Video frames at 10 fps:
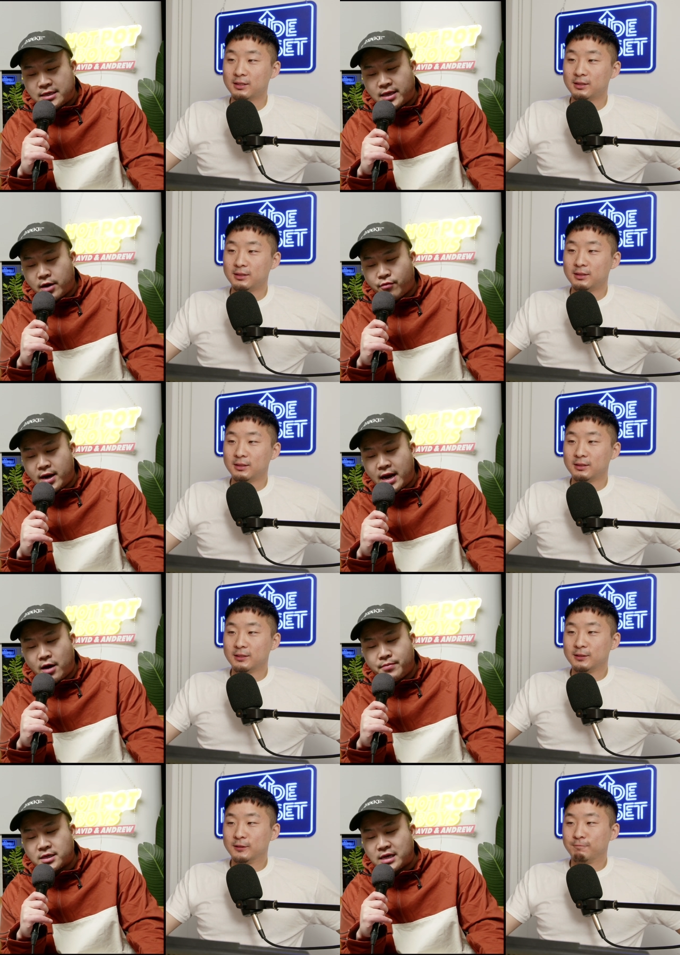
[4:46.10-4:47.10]
Speaker 1: lane right
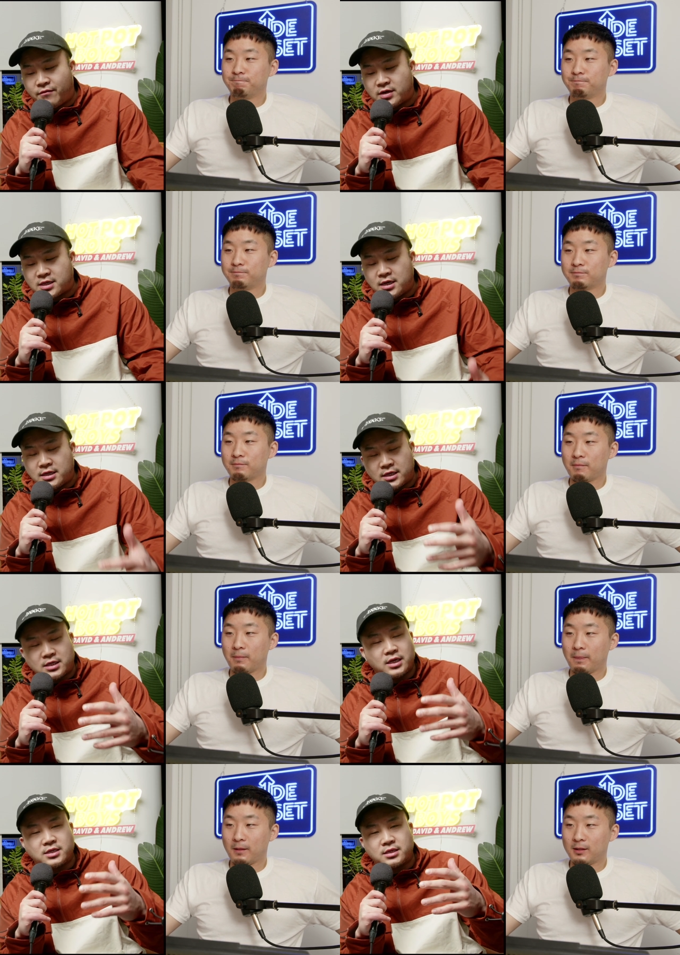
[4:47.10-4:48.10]
now, because obviously
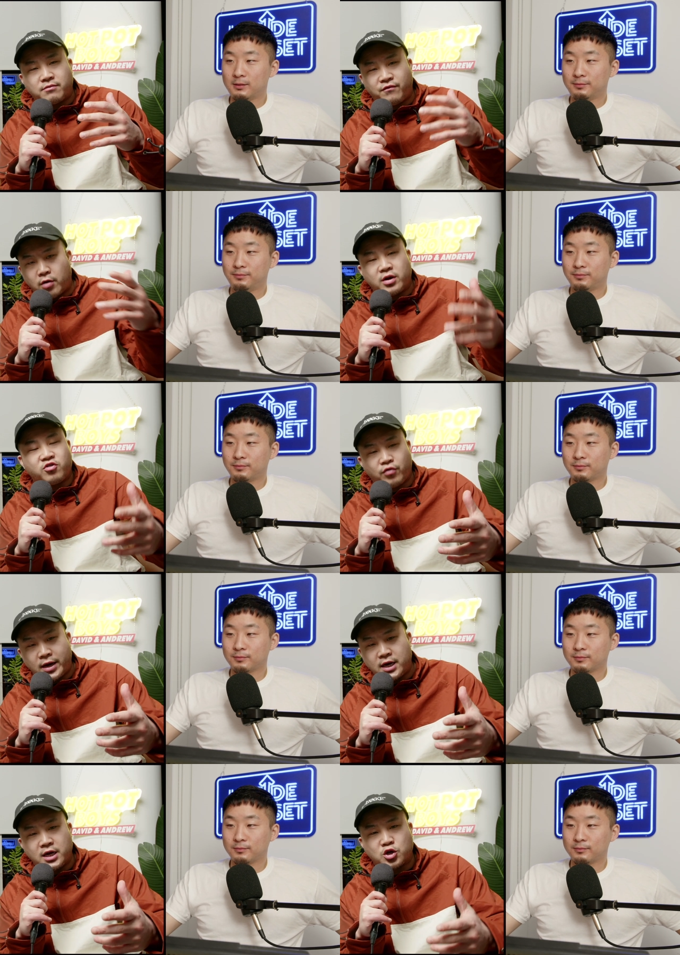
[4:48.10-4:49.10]
this is very
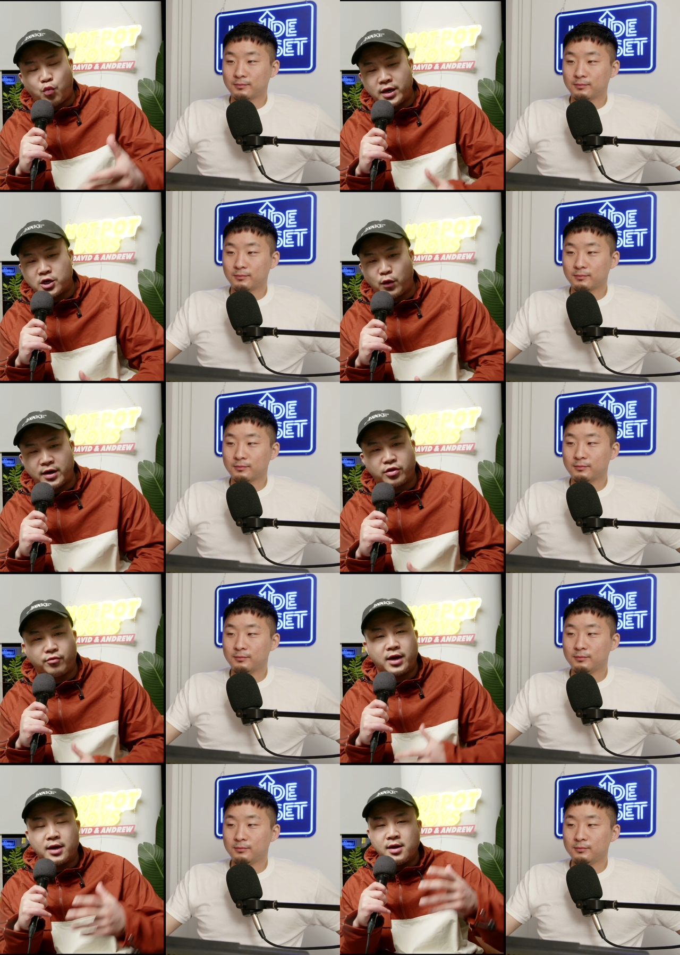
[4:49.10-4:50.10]
trendy in twenty
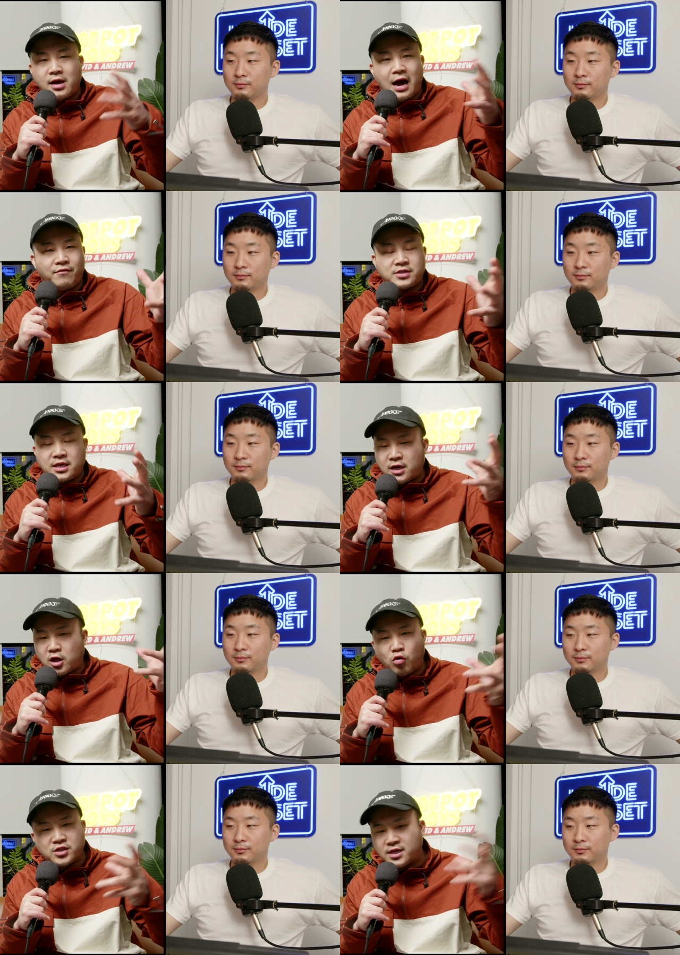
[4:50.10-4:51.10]
twenty-three. Obviously the
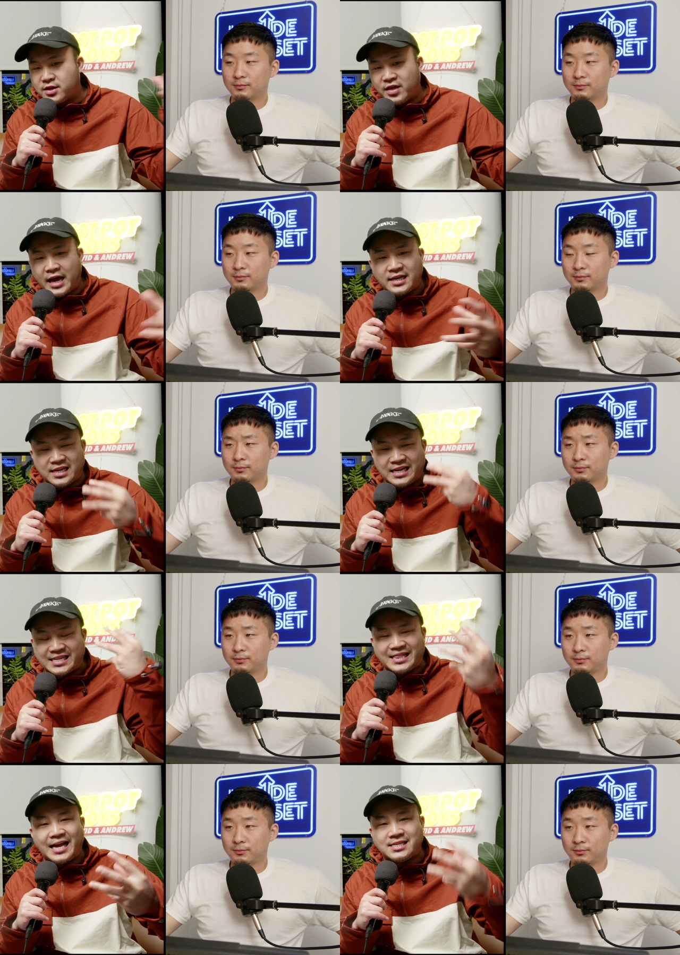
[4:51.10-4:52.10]
closeness of the incidents
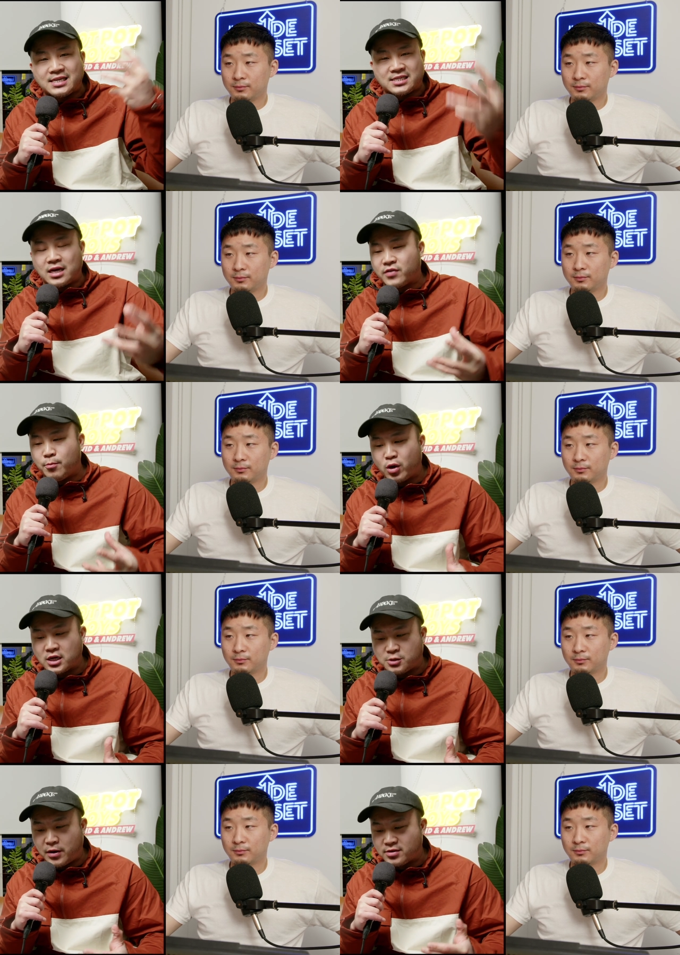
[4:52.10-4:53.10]
lends itself to more
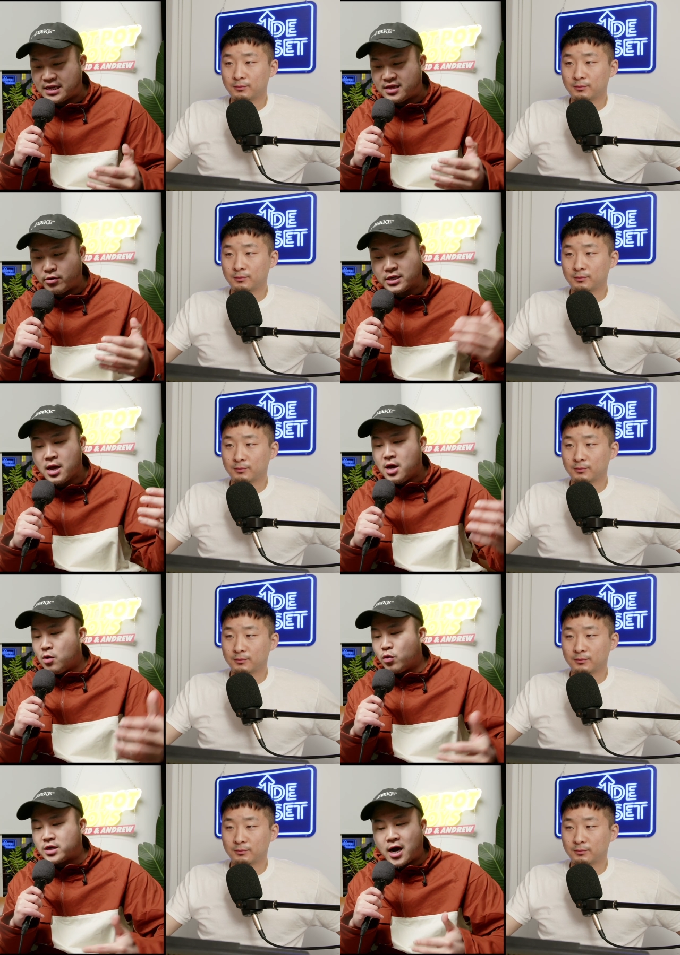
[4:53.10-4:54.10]
conspiracy theories.
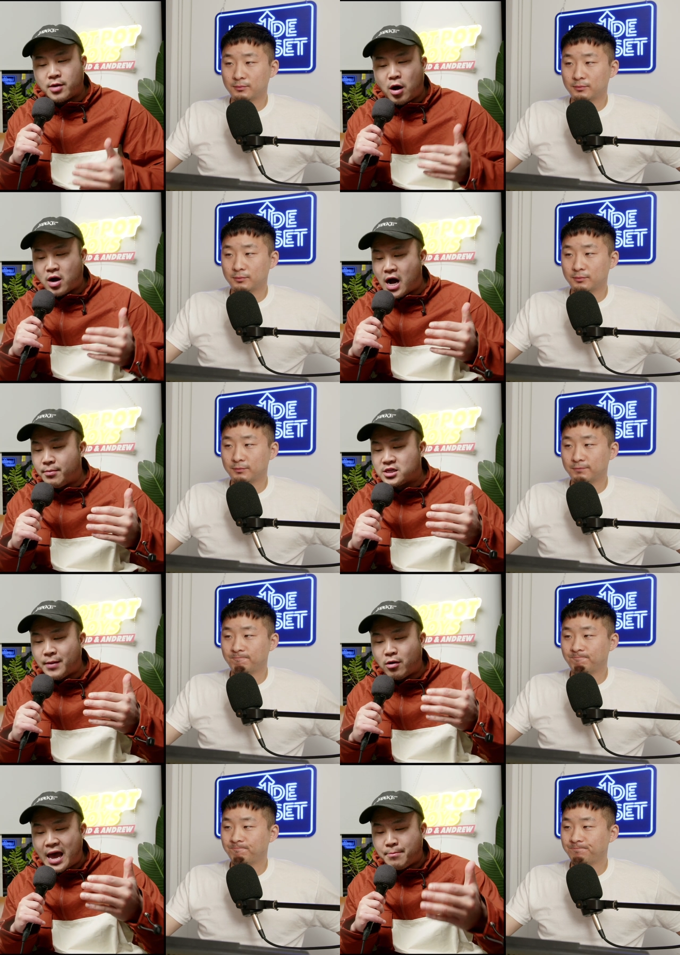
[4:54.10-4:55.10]
We're talking about comments
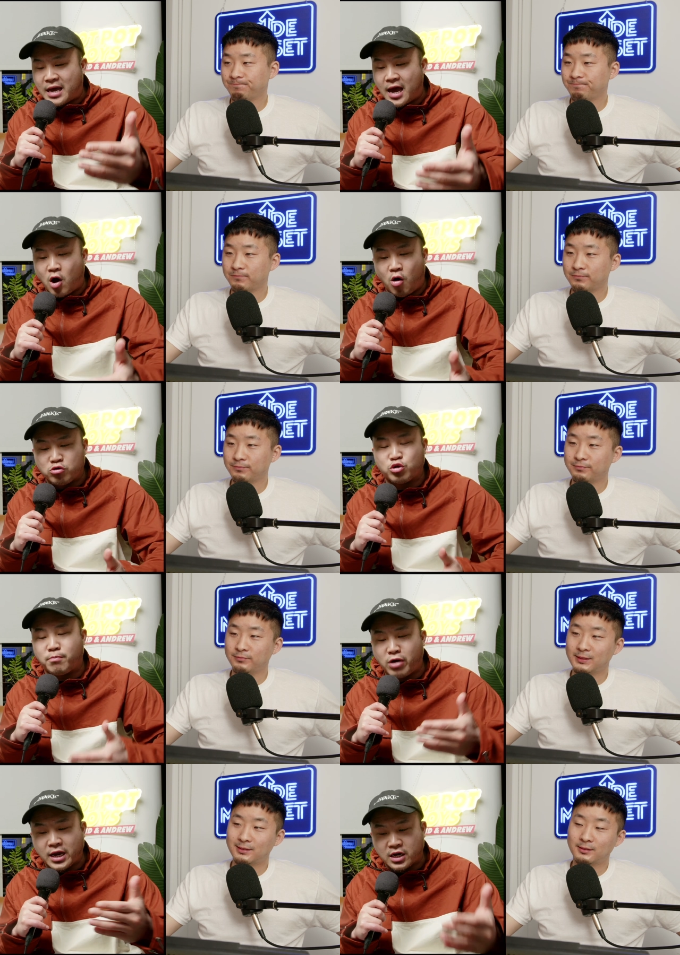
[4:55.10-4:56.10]
about M K Ultra
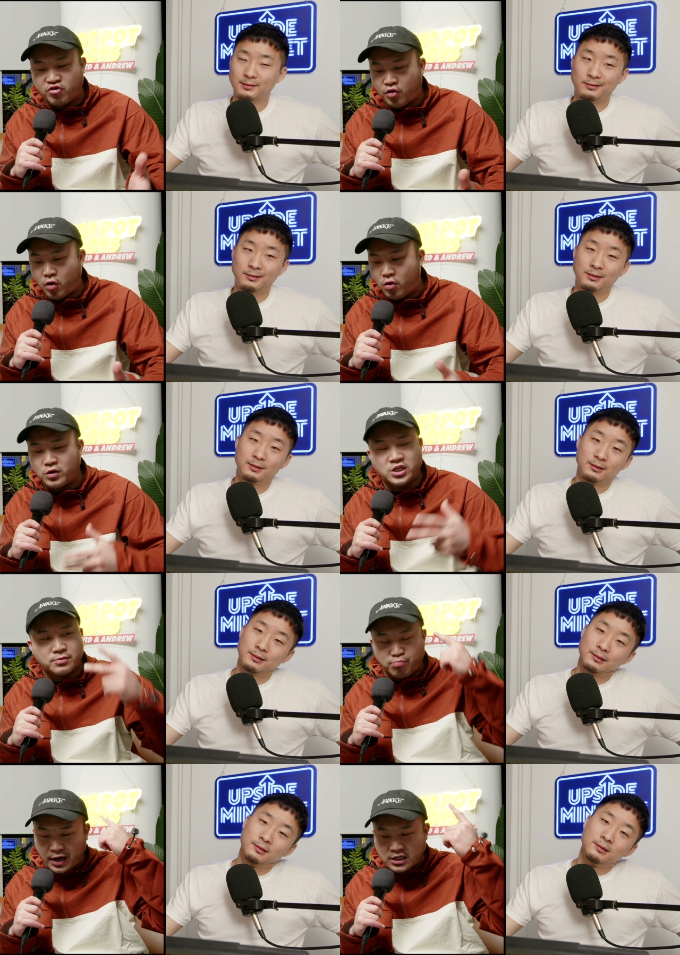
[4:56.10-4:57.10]
brain control, which is
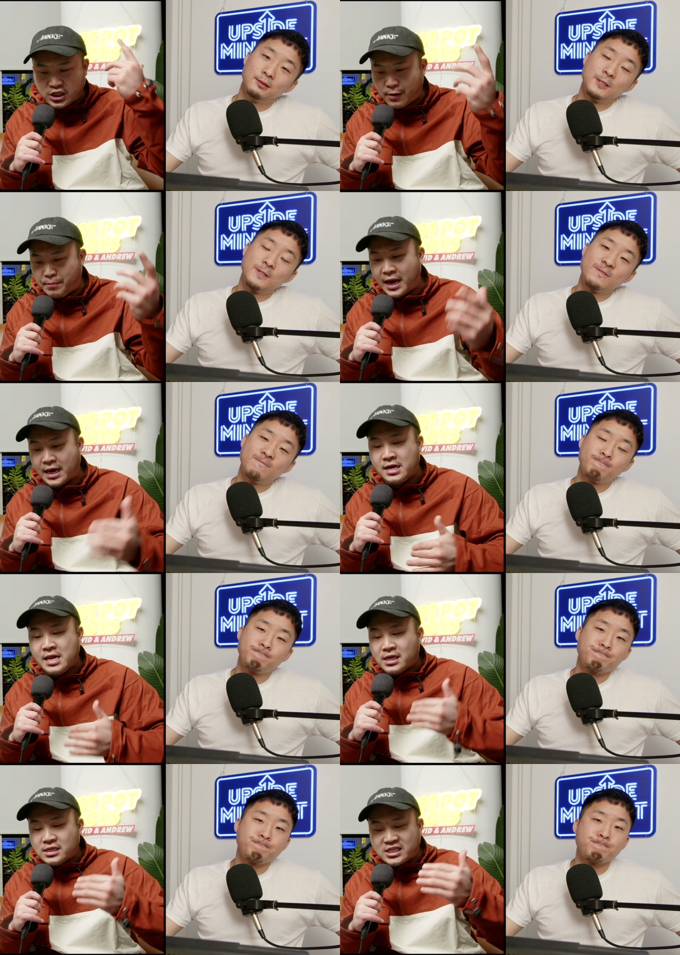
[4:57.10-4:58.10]
brain chipping,
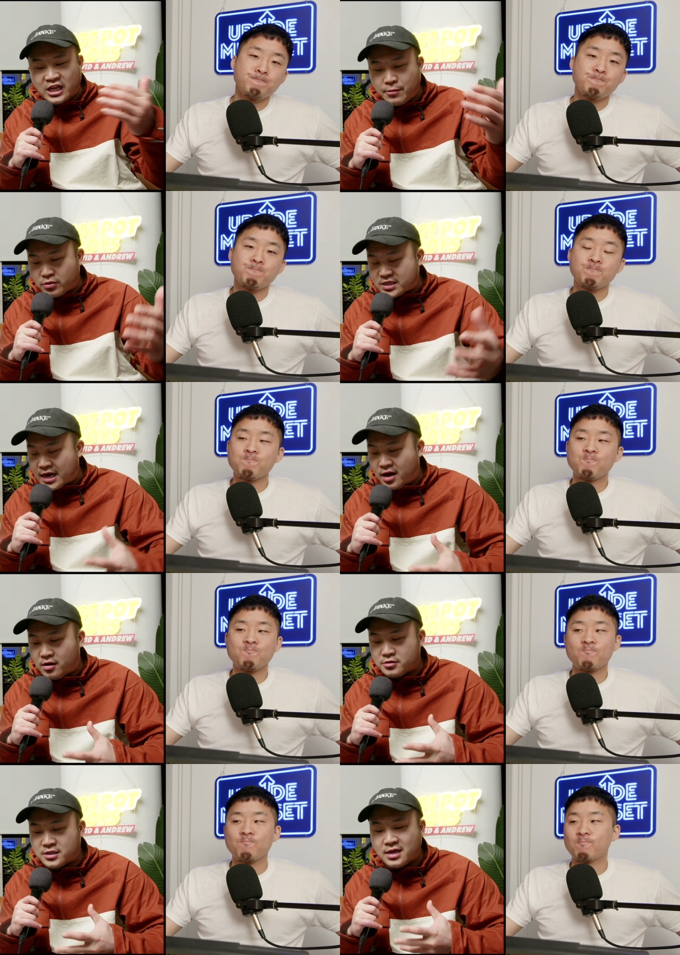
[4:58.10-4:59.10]
sleeper cells,